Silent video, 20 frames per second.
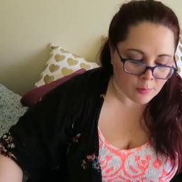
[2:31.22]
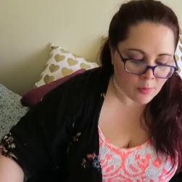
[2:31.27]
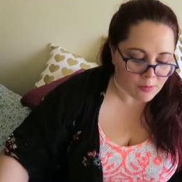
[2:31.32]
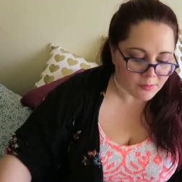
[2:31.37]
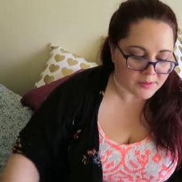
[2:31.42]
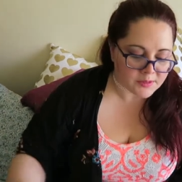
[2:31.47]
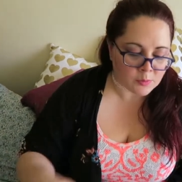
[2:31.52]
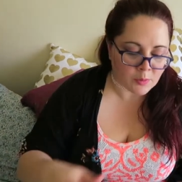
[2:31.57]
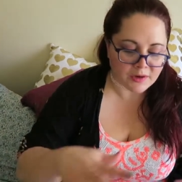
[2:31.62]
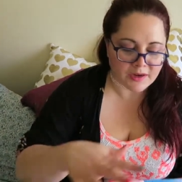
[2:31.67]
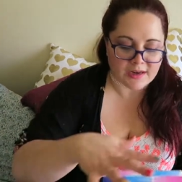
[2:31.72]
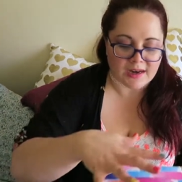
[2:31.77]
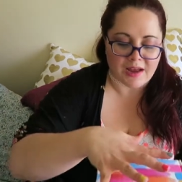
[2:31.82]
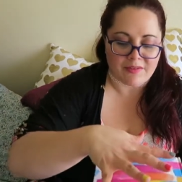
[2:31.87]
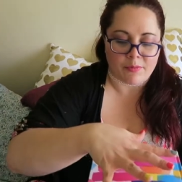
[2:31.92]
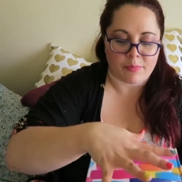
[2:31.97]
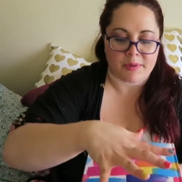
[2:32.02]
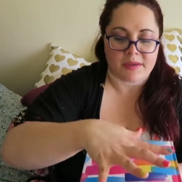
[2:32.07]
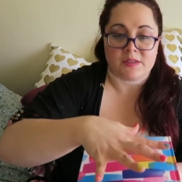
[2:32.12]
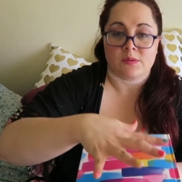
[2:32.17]
I always wanted to
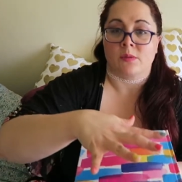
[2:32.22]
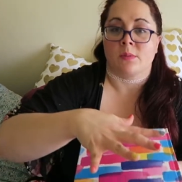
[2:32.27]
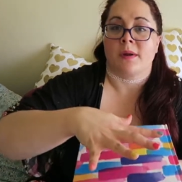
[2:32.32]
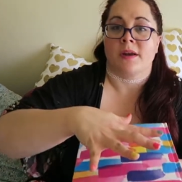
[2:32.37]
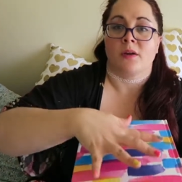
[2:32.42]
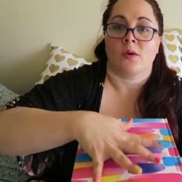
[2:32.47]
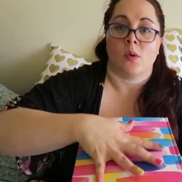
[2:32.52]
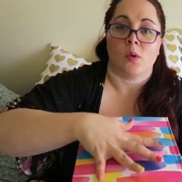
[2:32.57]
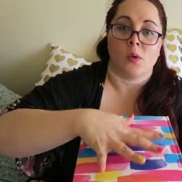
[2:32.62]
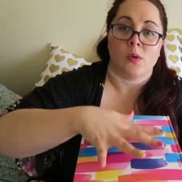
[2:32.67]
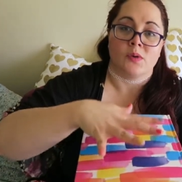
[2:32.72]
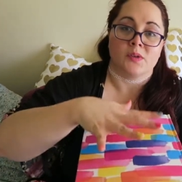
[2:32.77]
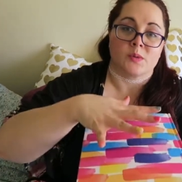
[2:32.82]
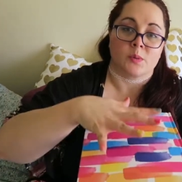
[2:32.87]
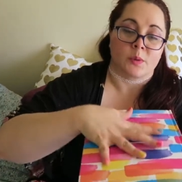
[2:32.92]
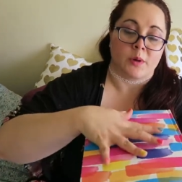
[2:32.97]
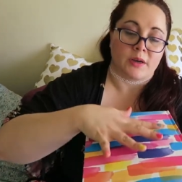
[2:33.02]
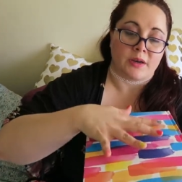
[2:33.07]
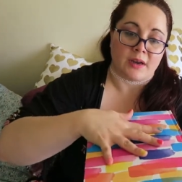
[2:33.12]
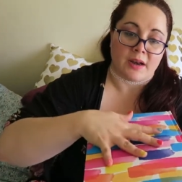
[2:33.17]
have a place where my goals
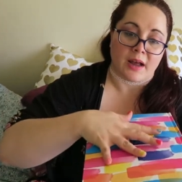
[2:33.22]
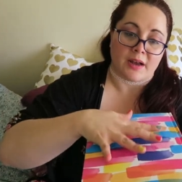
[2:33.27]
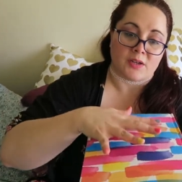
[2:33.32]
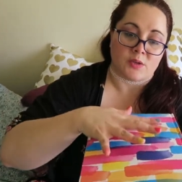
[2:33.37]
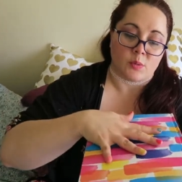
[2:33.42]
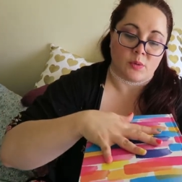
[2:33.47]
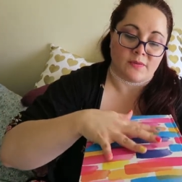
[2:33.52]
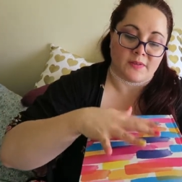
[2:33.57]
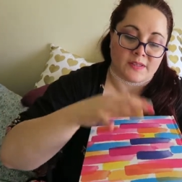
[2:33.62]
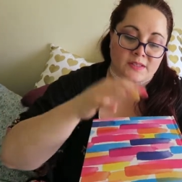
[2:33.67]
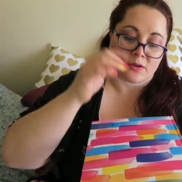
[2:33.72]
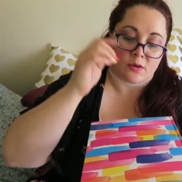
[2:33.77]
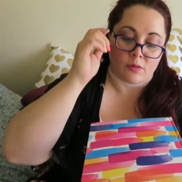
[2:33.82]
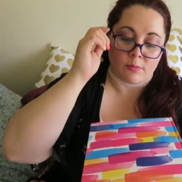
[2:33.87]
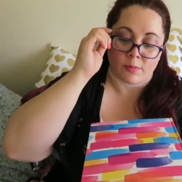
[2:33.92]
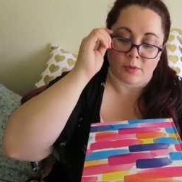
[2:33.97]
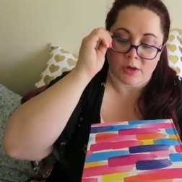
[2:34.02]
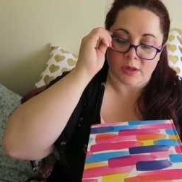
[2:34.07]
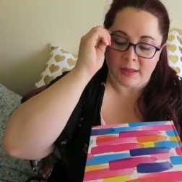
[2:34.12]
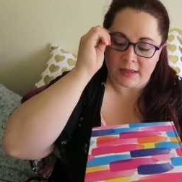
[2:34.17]
were in an actual physical
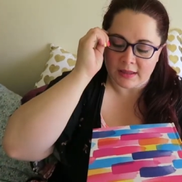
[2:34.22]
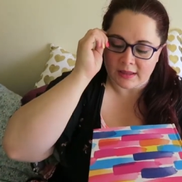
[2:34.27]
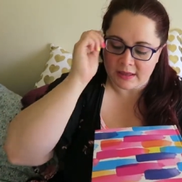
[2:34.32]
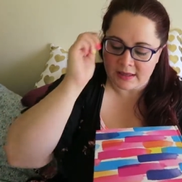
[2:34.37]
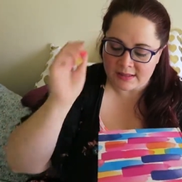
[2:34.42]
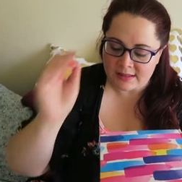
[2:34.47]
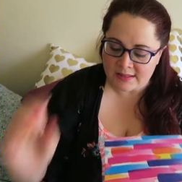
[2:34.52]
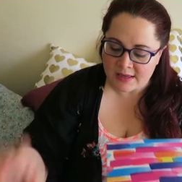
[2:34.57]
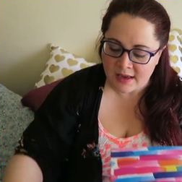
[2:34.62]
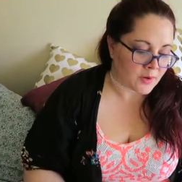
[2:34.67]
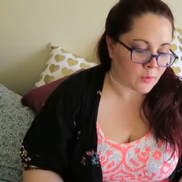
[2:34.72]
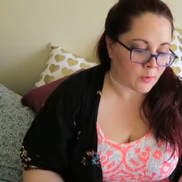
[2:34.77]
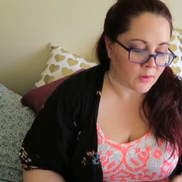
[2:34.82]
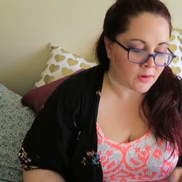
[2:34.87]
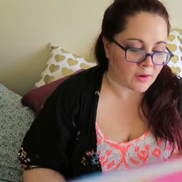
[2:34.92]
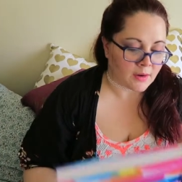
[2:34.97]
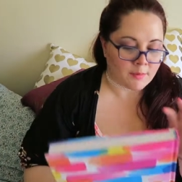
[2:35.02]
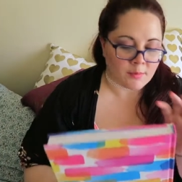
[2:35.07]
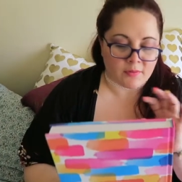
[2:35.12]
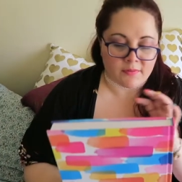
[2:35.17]
book like this. I'm gonna
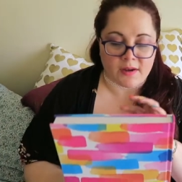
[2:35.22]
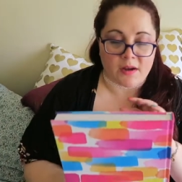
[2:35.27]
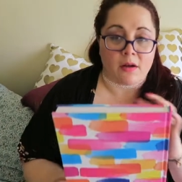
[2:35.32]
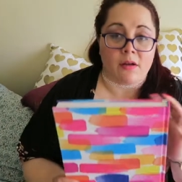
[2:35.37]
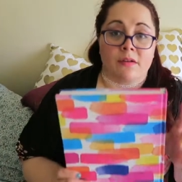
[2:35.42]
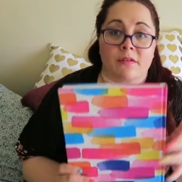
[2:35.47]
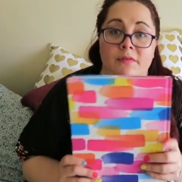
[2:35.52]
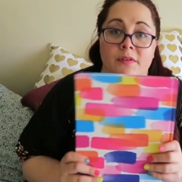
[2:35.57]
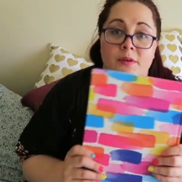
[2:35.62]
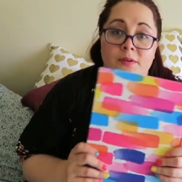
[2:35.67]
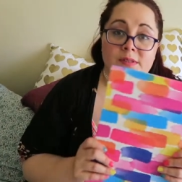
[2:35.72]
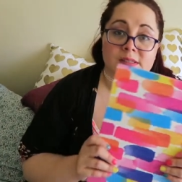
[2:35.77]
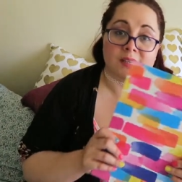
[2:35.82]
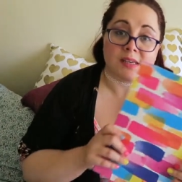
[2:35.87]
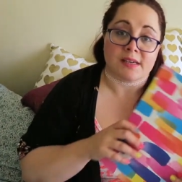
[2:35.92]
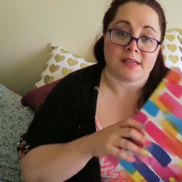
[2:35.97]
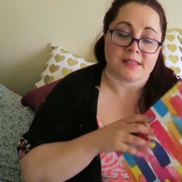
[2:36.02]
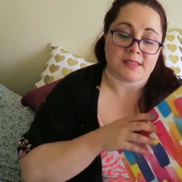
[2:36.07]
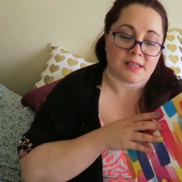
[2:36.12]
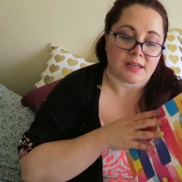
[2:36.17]
work on moving all of those
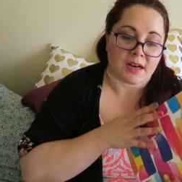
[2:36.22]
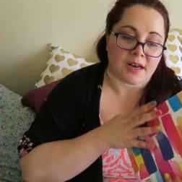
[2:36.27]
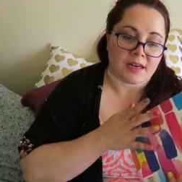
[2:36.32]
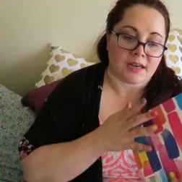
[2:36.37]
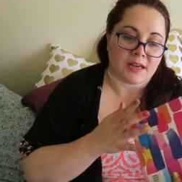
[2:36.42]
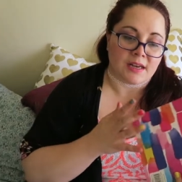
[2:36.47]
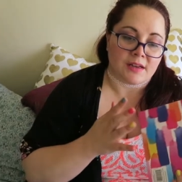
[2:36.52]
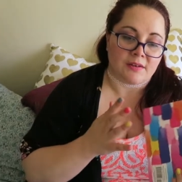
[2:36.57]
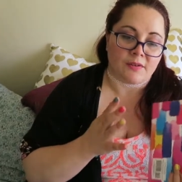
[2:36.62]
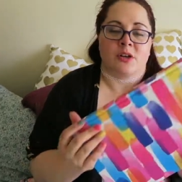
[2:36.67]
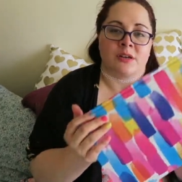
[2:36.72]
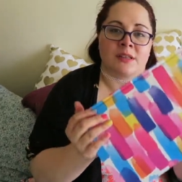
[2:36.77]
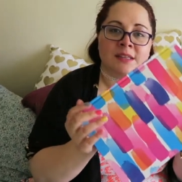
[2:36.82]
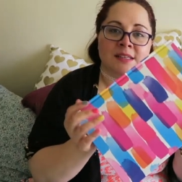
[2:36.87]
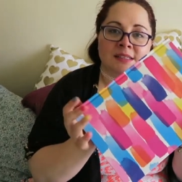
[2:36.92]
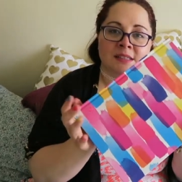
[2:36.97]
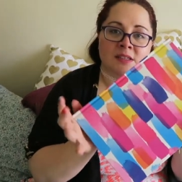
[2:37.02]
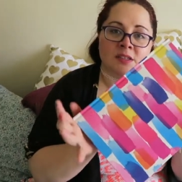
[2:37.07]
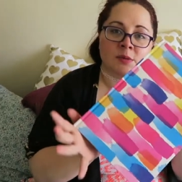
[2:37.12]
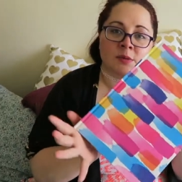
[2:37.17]
things that I need, turning
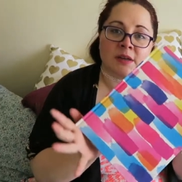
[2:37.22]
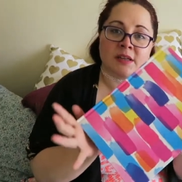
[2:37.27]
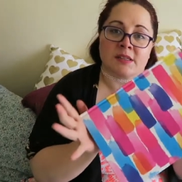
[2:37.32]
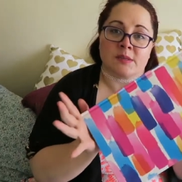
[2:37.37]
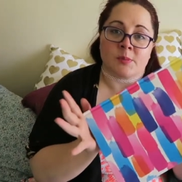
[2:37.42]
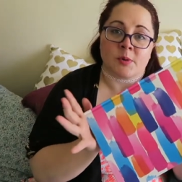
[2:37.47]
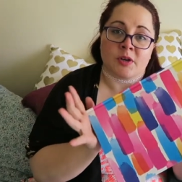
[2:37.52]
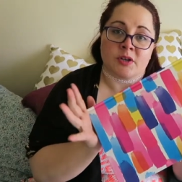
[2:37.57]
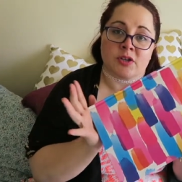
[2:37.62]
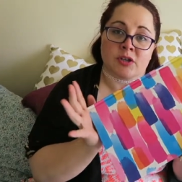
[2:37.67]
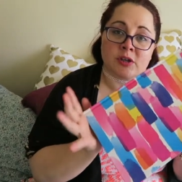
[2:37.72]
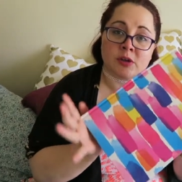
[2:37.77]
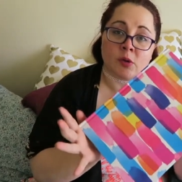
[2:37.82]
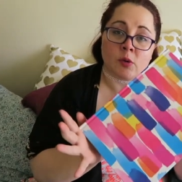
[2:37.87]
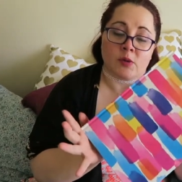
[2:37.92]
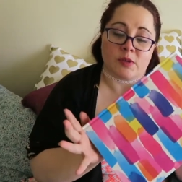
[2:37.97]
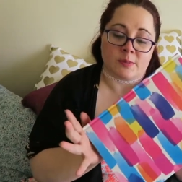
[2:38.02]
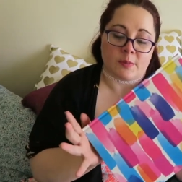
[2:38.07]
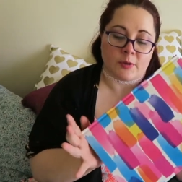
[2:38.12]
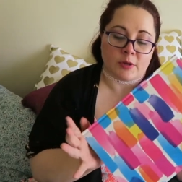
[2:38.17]
this into an inspiration and
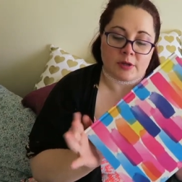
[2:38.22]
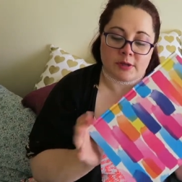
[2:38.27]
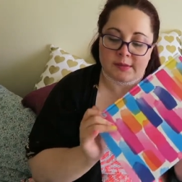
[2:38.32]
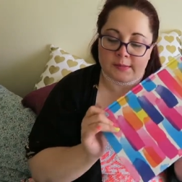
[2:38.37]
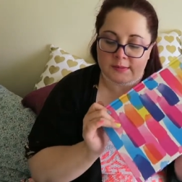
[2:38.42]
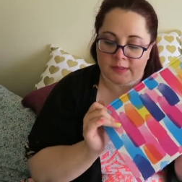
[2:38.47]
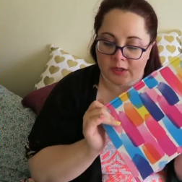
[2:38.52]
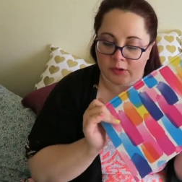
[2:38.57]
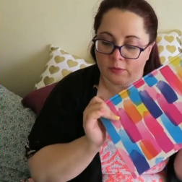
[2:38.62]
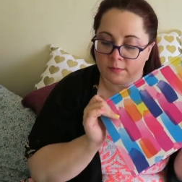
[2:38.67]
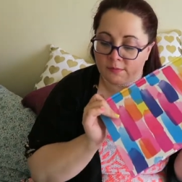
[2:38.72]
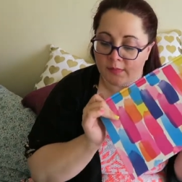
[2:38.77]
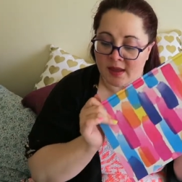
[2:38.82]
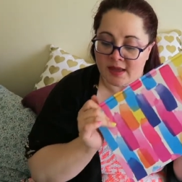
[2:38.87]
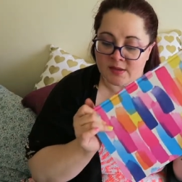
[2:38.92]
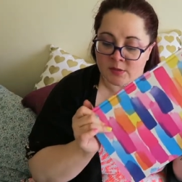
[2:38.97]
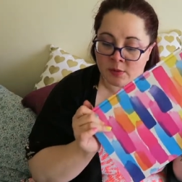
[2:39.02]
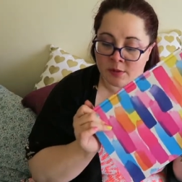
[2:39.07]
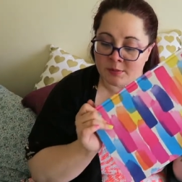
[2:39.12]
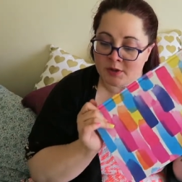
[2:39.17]
goals book. So
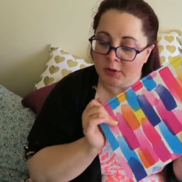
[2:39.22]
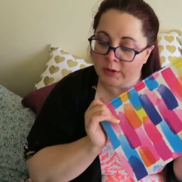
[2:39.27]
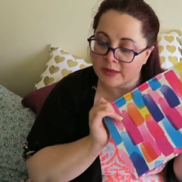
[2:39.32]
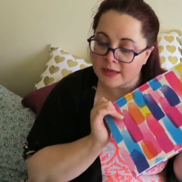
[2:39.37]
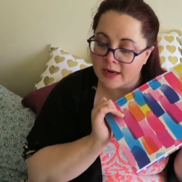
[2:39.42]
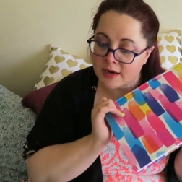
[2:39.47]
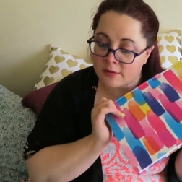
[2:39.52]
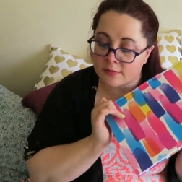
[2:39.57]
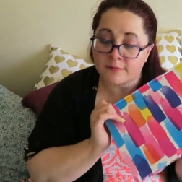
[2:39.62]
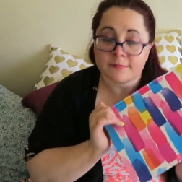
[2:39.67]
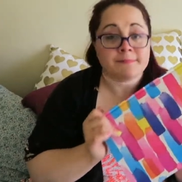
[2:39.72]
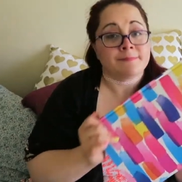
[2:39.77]
that's what I'm doing now.